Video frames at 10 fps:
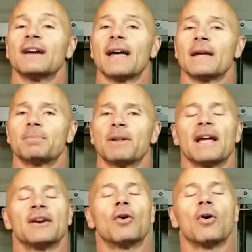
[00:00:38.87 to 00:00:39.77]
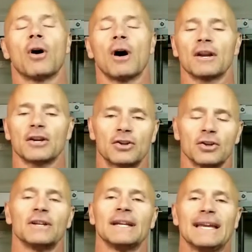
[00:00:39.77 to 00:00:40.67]
diet plan or on a
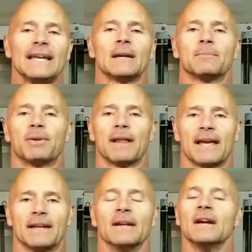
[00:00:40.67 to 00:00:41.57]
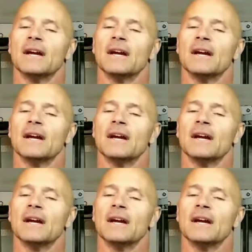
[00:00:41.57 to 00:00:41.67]
good eating plan.